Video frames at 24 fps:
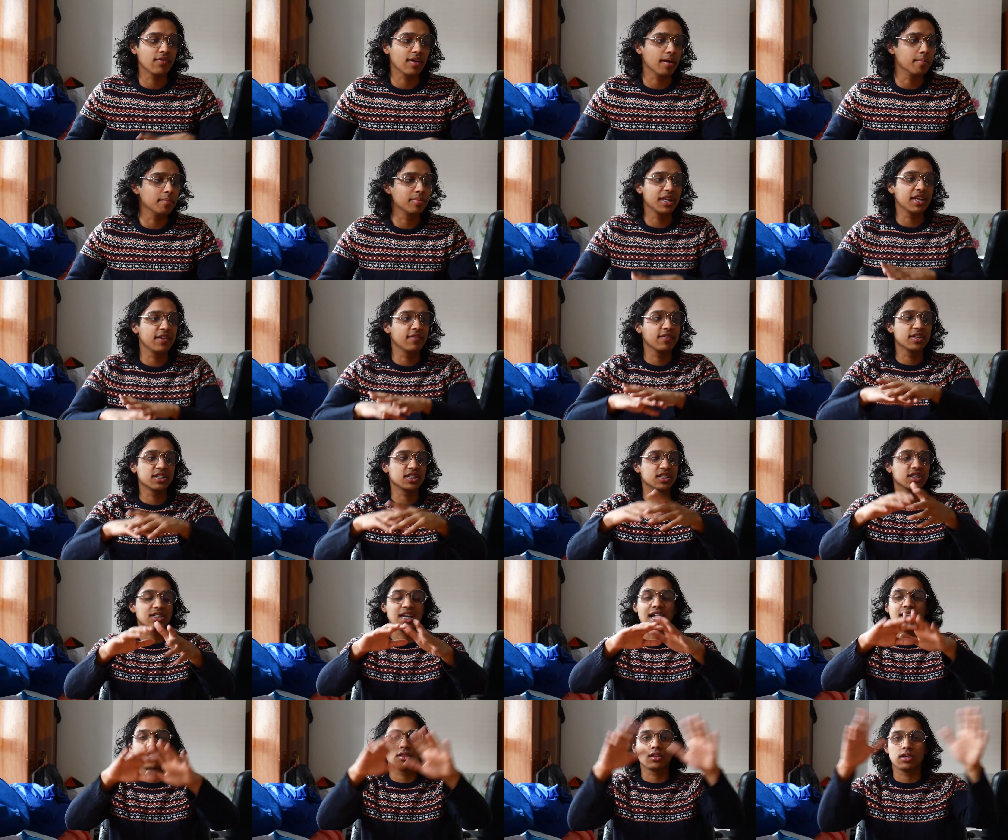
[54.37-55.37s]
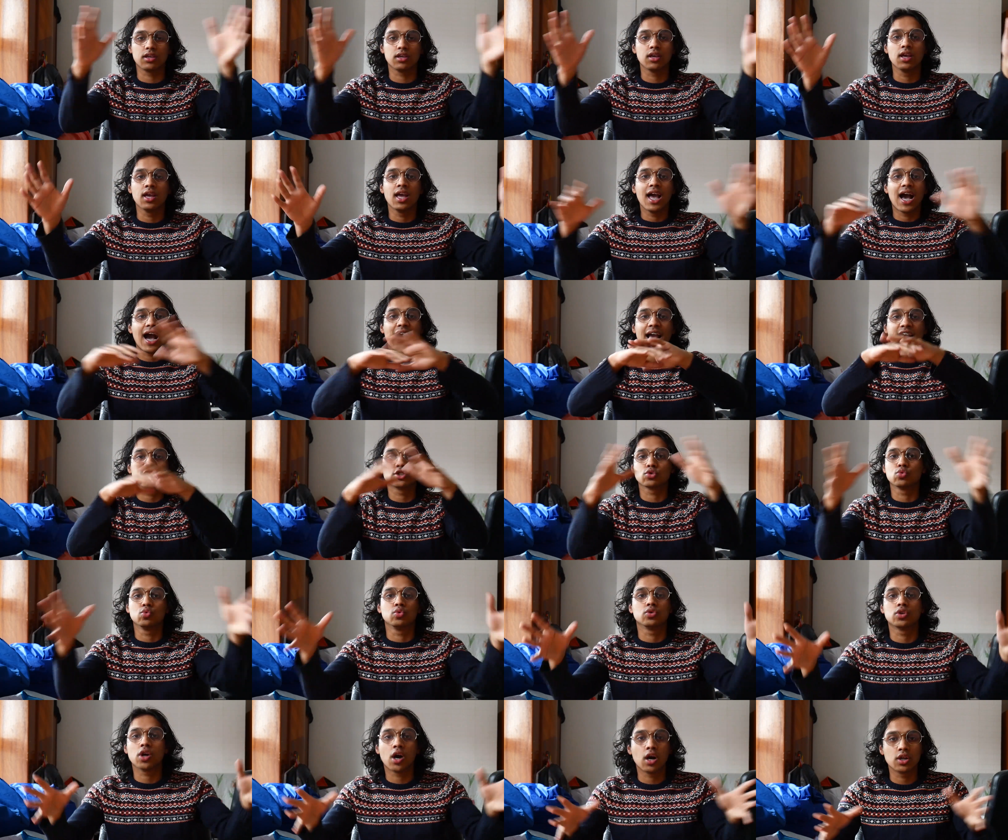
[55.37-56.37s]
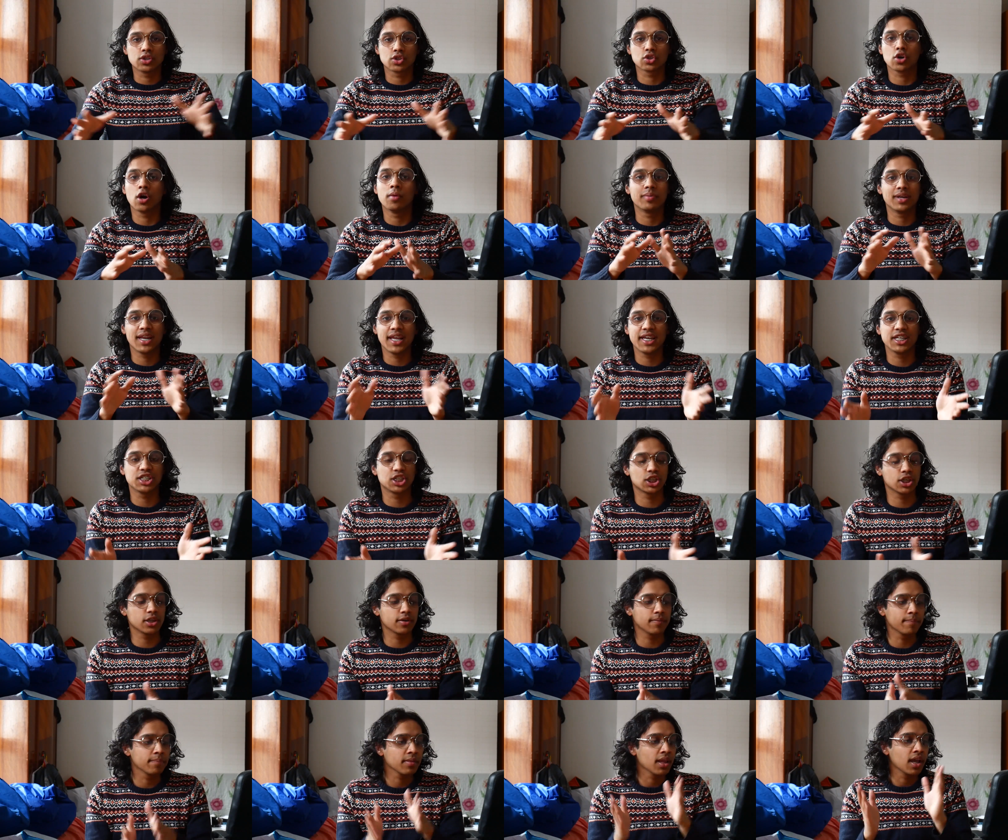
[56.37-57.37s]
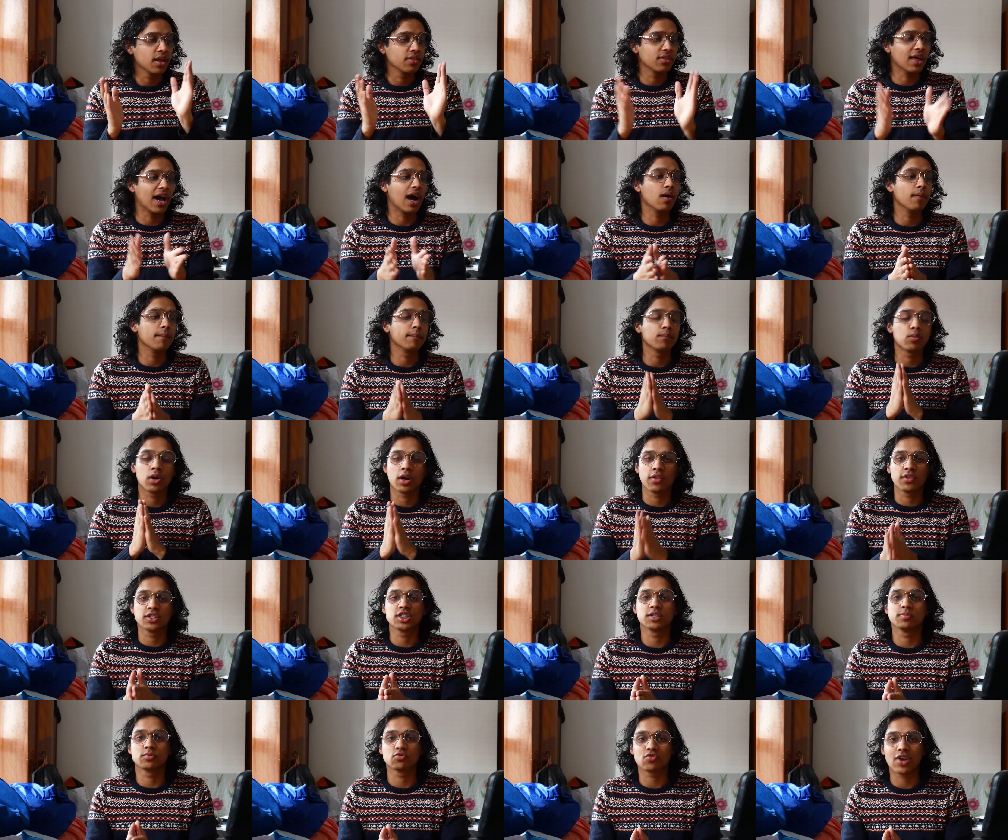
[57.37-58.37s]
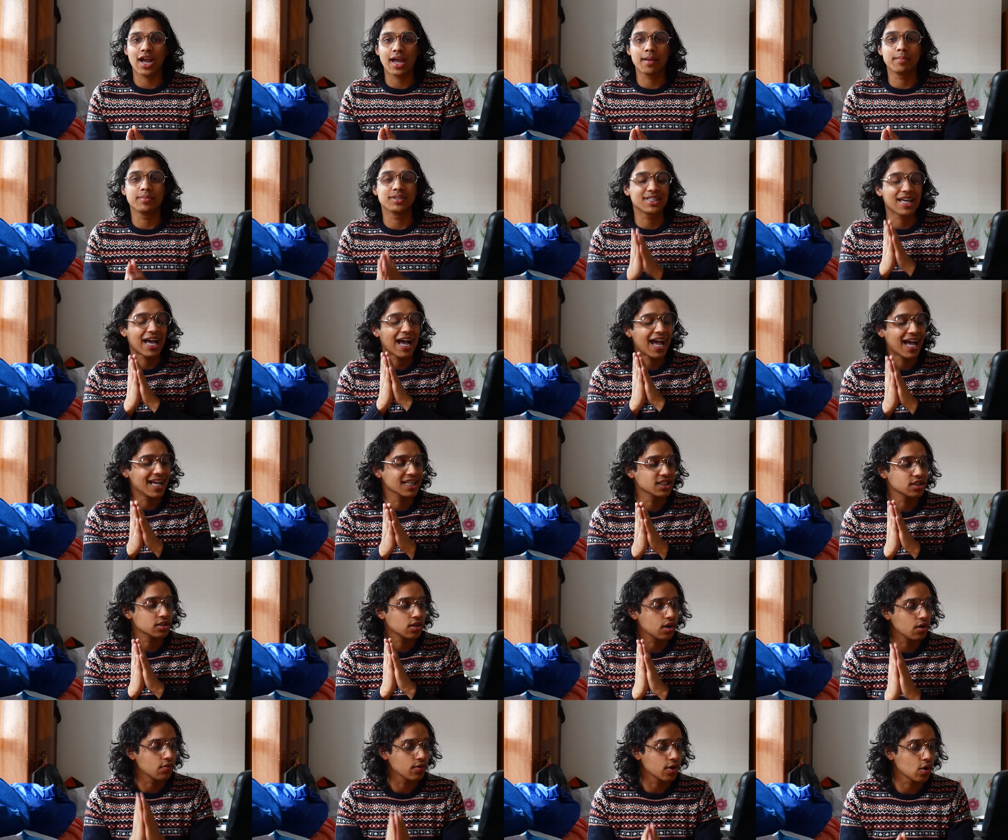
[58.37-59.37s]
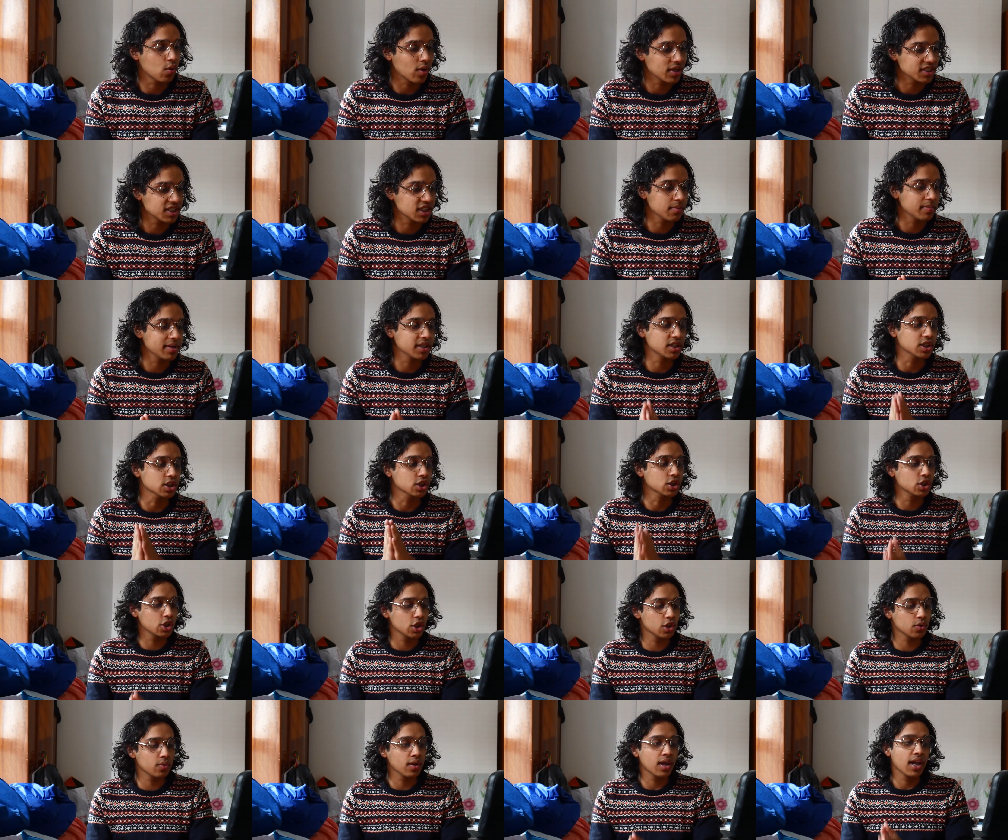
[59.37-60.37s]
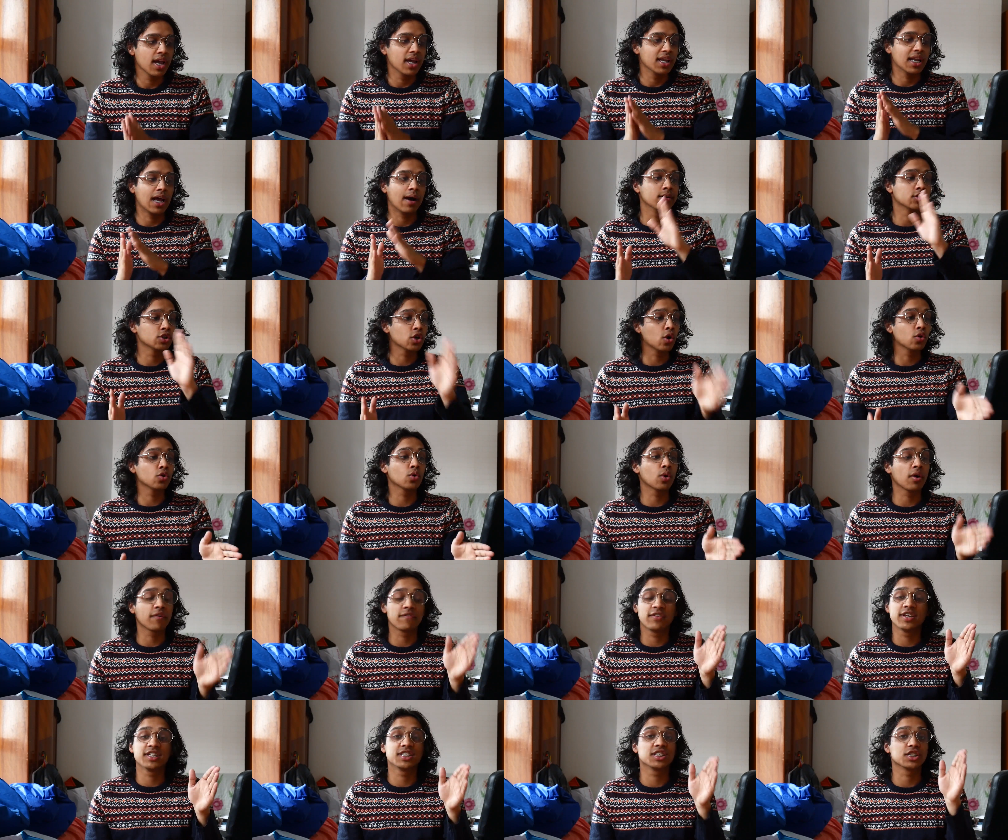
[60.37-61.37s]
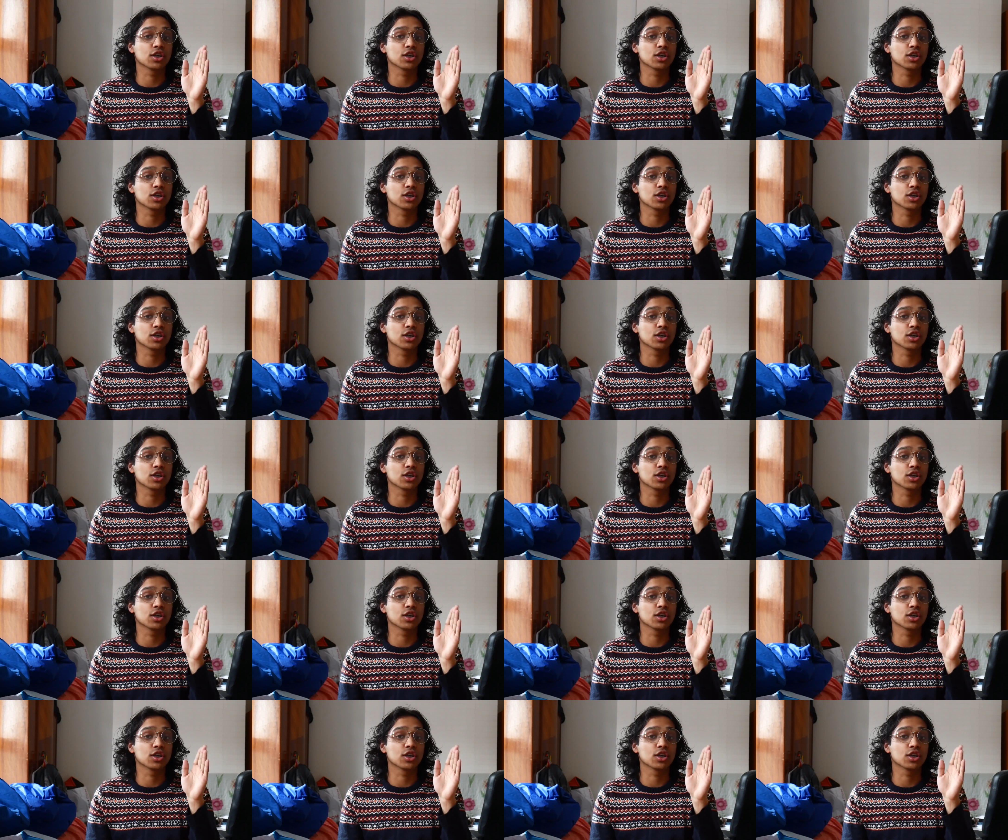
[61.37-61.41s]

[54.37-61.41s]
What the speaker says: I believe this is like the high school dance compilation that one of the subscribers has requested me to do. Now, I don't know if this